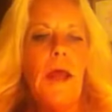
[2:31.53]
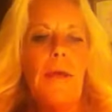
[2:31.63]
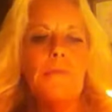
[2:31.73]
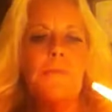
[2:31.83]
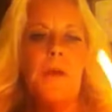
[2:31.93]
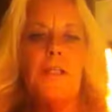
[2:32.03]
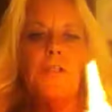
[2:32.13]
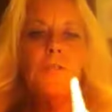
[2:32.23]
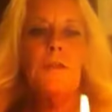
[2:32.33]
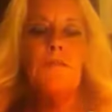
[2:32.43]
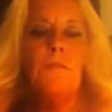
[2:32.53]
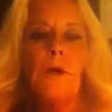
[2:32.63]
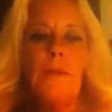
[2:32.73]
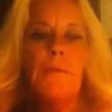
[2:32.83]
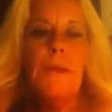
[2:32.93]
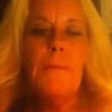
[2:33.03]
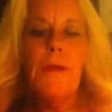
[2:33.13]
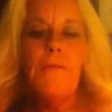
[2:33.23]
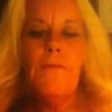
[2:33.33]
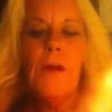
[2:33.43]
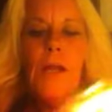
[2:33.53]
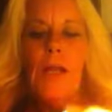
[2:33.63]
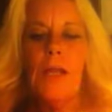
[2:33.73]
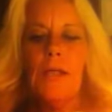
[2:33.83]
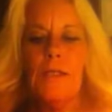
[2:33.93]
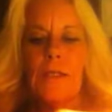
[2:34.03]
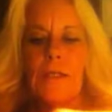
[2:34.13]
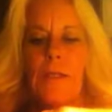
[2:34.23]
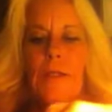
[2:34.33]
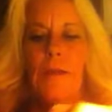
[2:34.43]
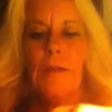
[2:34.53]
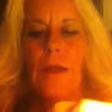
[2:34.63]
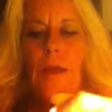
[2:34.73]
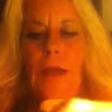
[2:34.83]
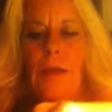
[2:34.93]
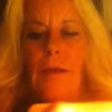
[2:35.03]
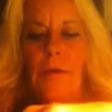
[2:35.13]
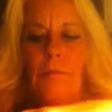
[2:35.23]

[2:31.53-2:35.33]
I'm surprised you'd even want to be my friend, and